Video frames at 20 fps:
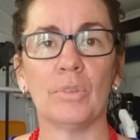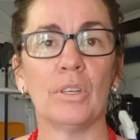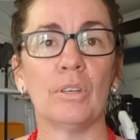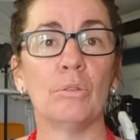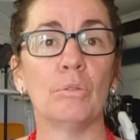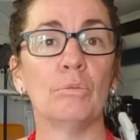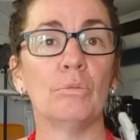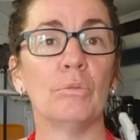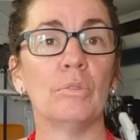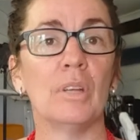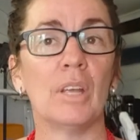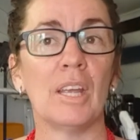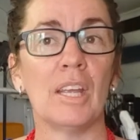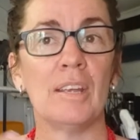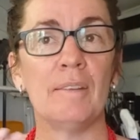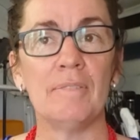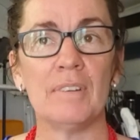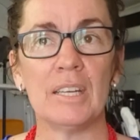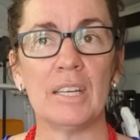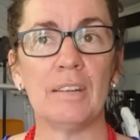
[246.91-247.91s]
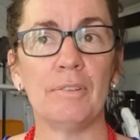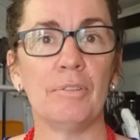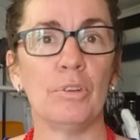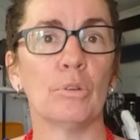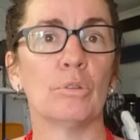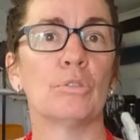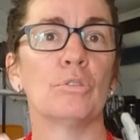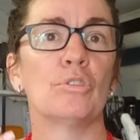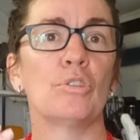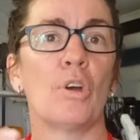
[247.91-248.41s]
even if
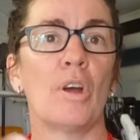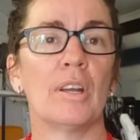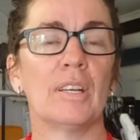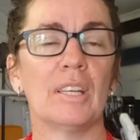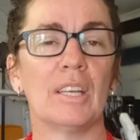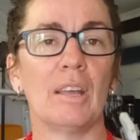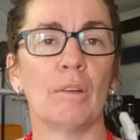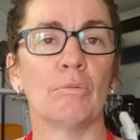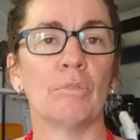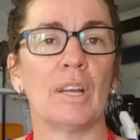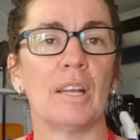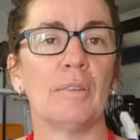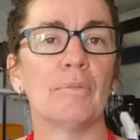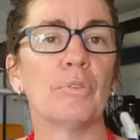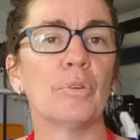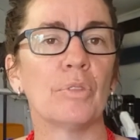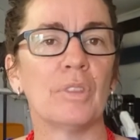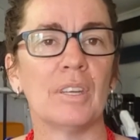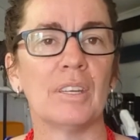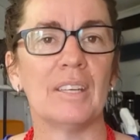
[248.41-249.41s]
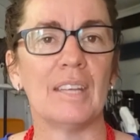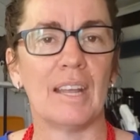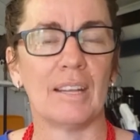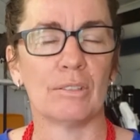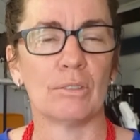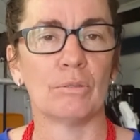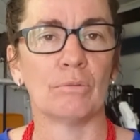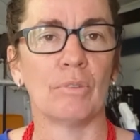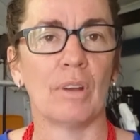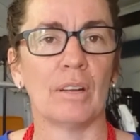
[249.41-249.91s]
you're trying to get ready for the
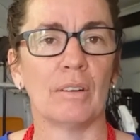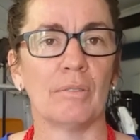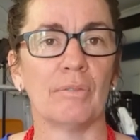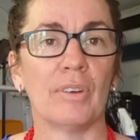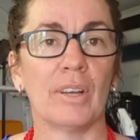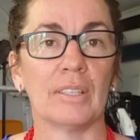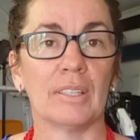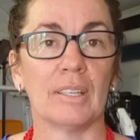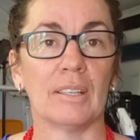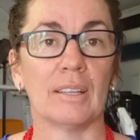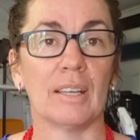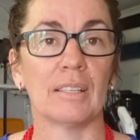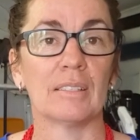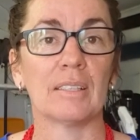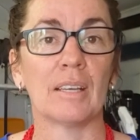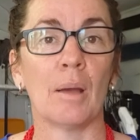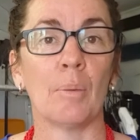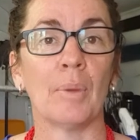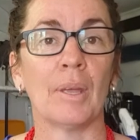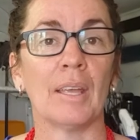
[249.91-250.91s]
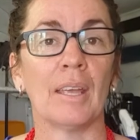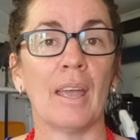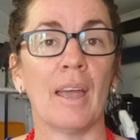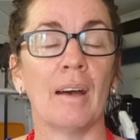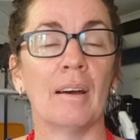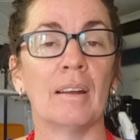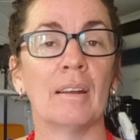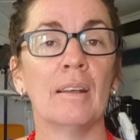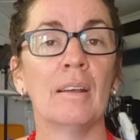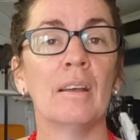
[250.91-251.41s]
next round of funding that's coming
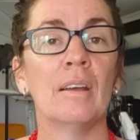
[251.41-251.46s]
out,